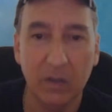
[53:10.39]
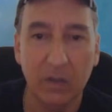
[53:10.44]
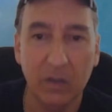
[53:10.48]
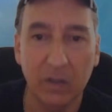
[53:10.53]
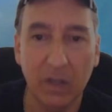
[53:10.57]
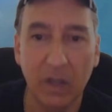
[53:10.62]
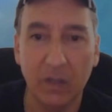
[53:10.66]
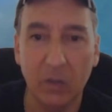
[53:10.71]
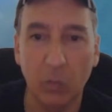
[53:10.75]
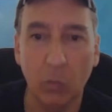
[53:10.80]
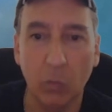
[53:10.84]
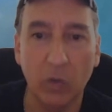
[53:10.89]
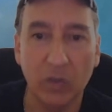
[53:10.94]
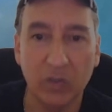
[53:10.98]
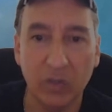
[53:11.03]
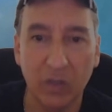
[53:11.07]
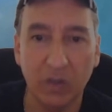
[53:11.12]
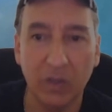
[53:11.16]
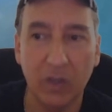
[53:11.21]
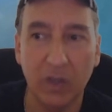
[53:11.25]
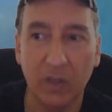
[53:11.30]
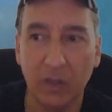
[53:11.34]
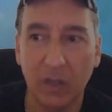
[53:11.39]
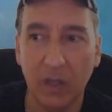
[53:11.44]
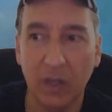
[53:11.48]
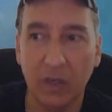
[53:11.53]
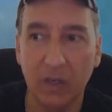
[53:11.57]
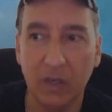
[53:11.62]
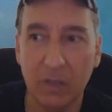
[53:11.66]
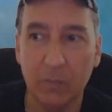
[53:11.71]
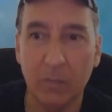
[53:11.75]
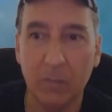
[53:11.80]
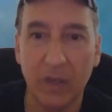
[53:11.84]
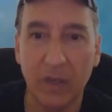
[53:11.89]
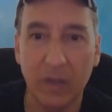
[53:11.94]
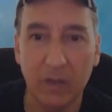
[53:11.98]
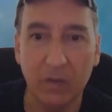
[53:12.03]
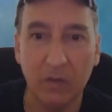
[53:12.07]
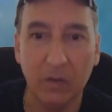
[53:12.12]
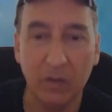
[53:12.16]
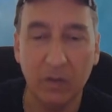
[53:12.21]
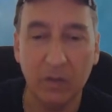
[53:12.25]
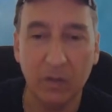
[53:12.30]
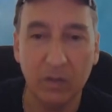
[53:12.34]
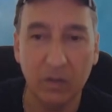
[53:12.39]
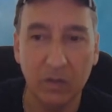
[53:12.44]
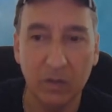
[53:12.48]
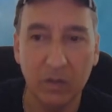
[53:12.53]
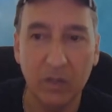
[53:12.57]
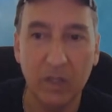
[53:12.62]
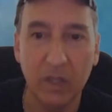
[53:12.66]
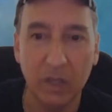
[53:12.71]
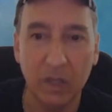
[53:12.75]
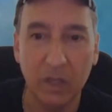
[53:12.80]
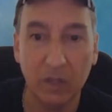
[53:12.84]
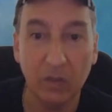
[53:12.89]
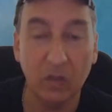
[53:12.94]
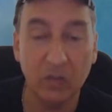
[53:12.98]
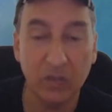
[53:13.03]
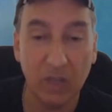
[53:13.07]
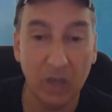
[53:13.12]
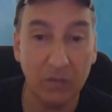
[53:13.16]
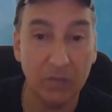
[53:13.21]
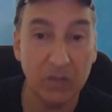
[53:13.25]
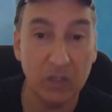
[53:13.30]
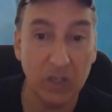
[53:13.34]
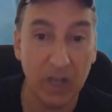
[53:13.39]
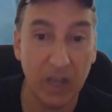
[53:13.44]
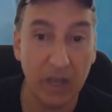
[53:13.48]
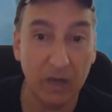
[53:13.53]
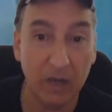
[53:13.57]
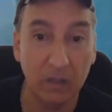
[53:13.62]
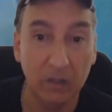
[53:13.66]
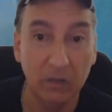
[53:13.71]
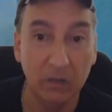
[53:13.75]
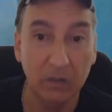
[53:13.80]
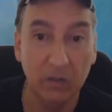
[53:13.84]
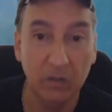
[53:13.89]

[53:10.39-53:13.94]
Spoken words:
Now, there was a thing that eBay does have a channel,